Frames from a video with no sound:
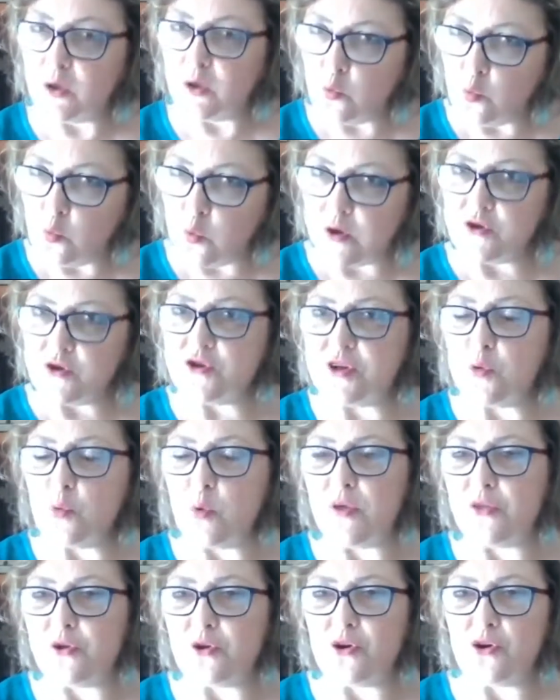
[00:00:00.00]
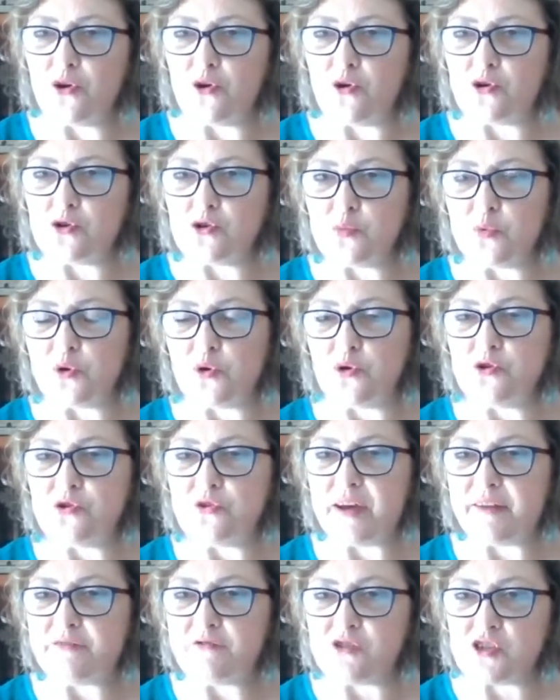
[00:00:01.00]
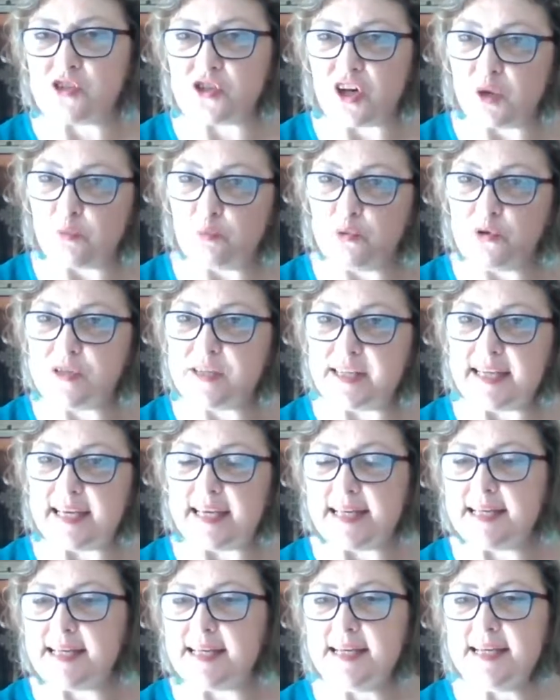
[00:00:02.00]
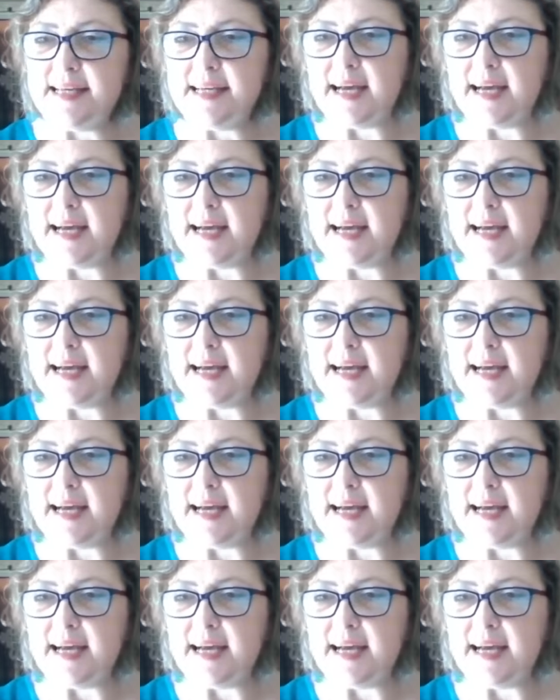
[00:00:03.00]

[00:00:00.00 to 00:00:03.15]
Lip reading: wondering whether or not we're going to have to start putting in